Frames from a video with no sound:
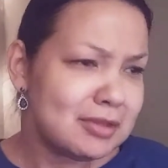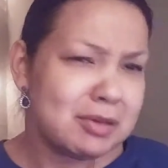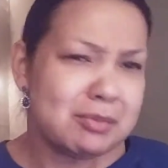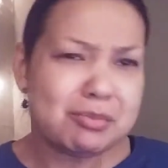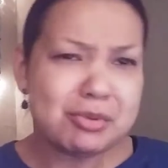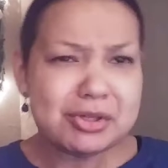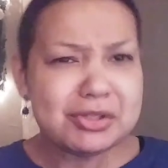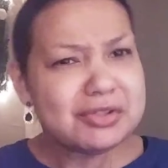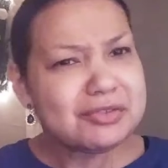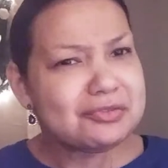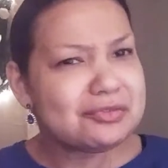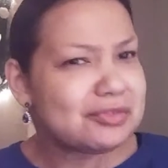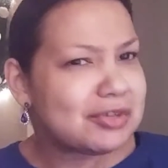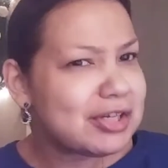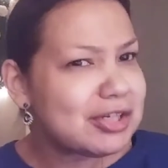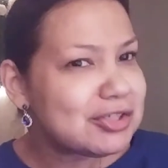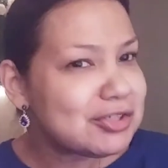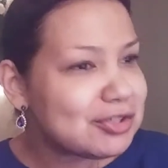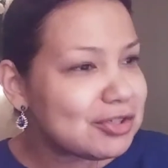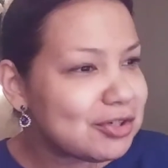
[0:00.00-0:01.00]
Brendan
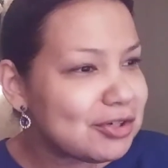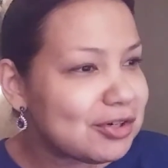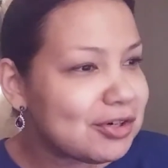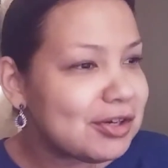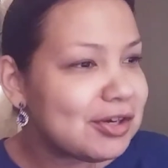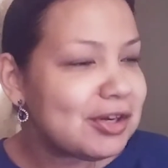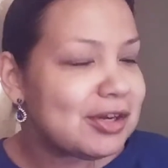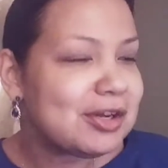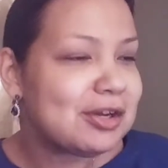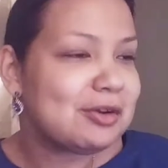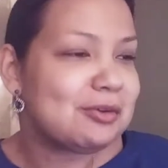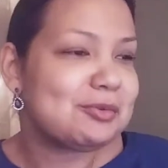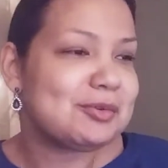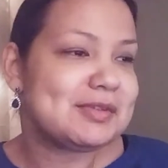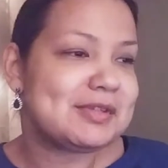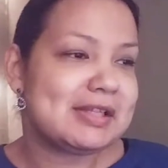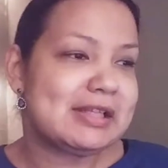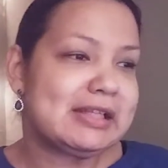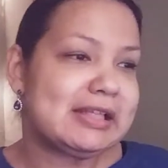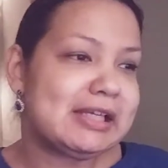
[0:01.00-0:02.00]
Fraser was
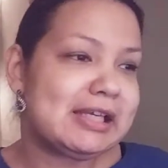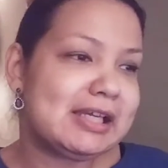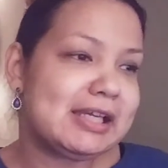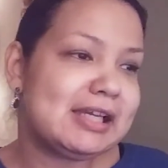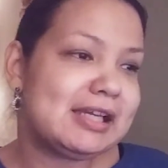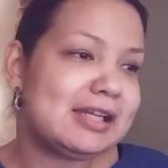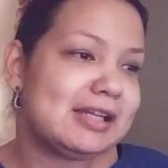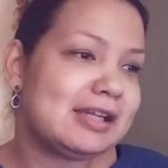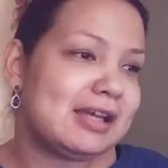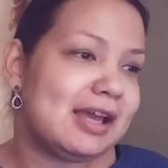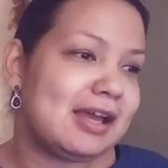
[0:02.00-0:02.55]
the lead,